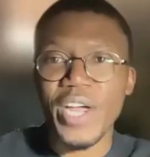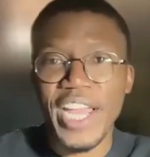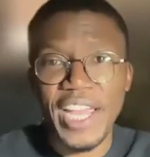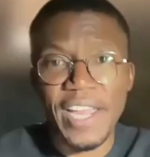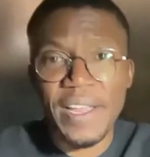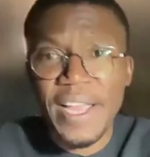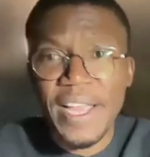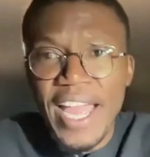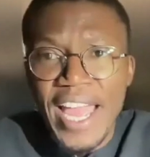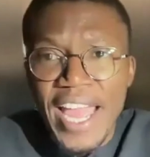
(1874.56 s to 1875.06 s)

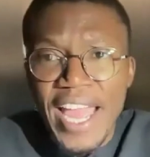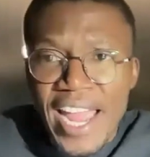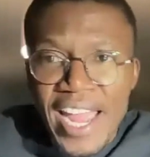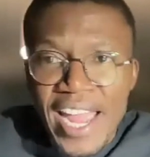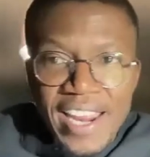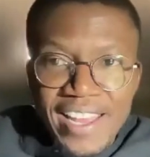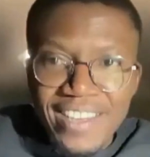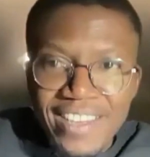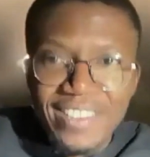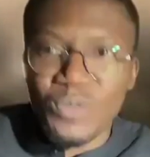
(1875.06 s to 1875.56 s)
way?
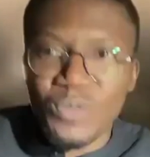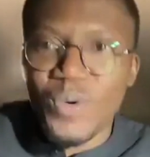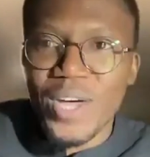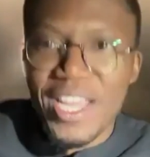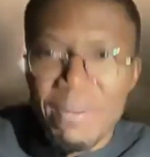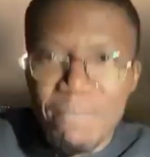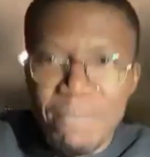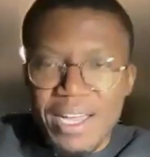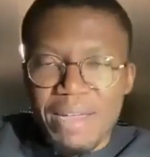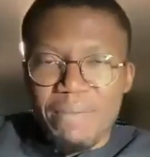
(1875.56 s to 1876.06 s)
And that is
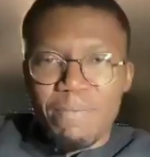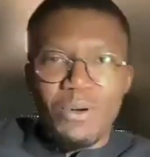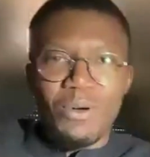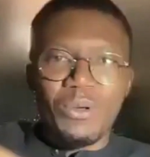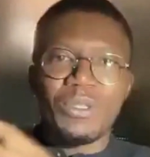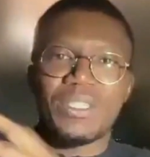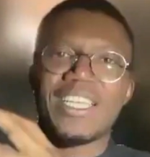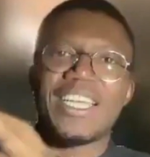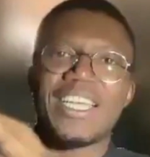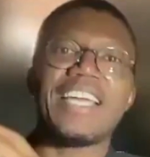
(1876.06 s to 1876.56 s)
why in my
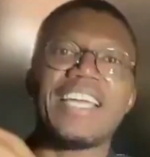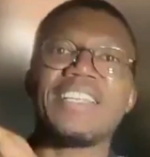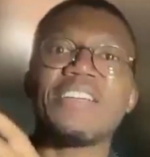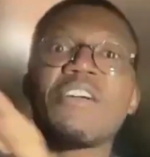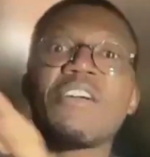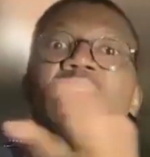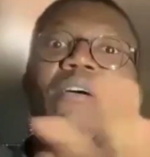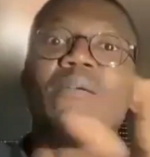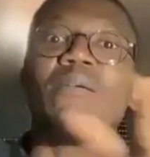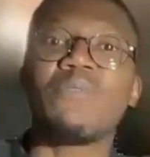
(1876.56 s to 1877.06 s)
post, I
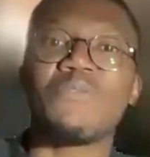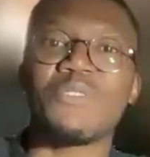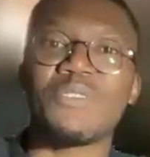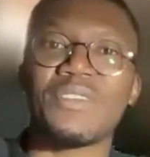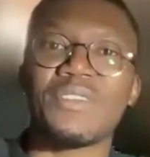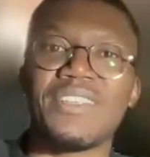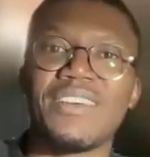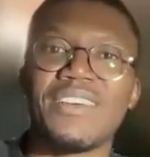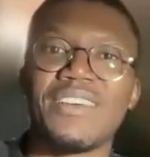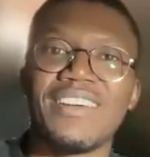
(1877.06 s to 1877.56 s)
didn't come
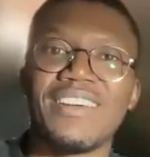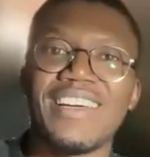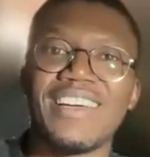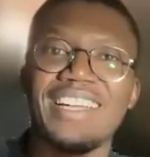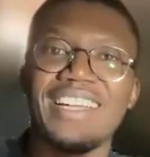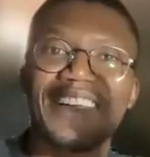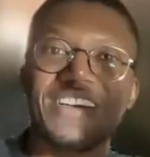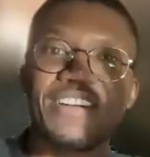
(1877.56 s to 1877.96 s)
for the